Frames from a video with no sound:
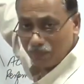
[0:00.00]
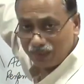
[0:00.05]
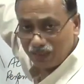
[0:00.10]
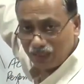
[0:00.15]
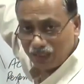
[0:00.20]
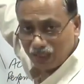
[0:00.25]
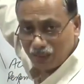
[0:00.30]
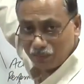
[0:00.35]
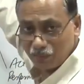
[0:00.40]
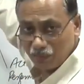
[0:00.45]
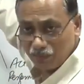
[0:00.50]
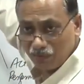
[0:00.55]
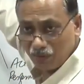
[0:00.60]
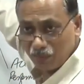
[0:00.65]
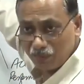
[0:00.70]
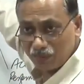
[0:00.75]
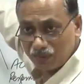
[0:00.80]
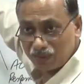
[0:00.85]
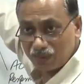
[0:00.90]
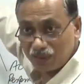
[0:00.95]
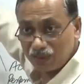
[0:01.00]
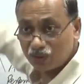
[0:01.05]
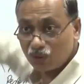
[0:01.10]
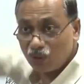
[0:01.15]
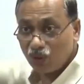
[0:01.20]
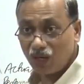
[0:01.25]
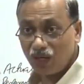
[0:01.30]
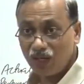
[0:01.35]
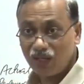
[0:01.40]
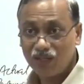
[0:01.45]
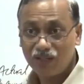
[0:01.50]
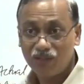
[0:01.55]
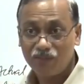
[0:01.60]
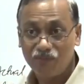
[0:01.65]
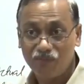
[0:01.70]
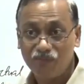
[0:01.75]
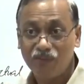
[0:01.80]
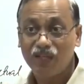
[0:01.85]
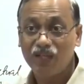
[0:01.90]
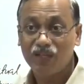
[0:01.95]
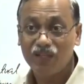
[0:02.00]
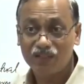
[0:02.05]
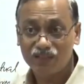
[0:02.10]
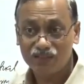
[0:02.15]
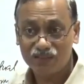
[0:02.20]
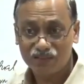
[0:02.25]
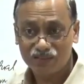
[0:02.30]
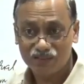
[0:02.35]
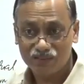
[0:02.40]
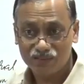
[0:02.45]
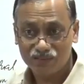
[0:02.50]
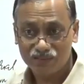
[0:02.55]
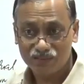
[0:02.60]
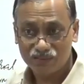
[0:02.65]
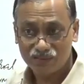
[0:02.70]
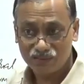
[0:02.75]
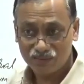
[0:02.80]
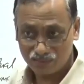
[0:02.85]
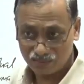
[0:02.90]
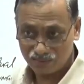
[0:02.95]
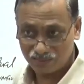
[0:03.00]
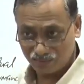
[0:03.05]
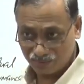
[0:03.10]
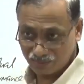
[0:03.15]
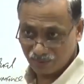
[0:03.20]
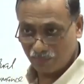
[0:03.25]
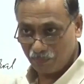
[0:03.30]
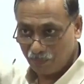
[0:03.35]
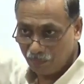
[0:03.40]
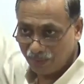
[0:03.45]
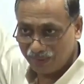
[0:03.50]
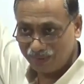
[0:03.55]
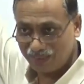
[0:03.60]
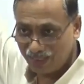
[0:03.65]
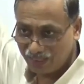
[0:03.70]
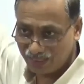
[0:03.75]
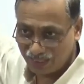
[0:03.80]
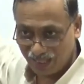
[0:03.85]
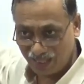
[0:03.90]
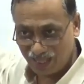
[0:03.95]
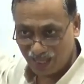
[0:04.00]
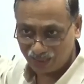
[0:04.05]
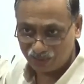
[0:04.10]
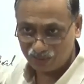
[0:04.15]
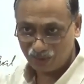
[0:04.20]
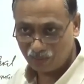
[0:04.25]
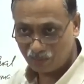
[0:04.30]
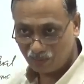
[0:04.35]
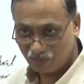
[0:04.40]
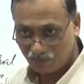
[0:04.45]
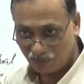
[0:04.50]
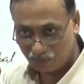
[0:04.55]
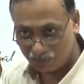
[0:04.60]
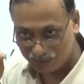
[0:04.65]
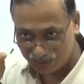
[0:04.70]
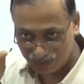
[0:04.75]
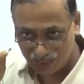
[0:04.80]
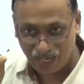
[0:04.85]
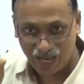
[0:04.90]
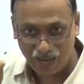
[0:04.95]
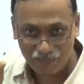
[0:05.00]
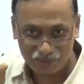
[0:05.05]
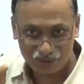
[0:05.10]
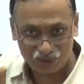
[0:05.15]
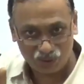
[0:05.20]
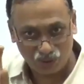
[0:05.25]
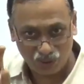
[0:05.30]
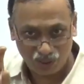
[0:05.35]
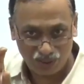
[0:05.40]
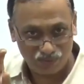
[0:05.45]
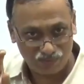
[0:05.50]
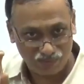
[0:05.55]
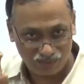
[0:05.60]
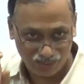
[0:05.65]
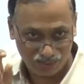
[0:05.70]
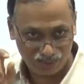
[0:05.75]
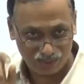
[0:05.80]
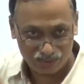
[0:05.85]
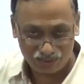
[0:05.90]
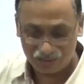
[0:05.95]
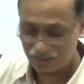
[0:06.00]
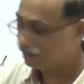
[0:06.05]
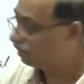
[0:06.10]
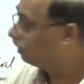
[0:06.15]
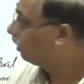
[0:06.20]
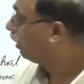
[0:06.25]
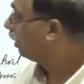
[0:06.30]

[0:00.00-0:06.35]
budgeted performance is called variance. Budget and actual performance gap is called variance.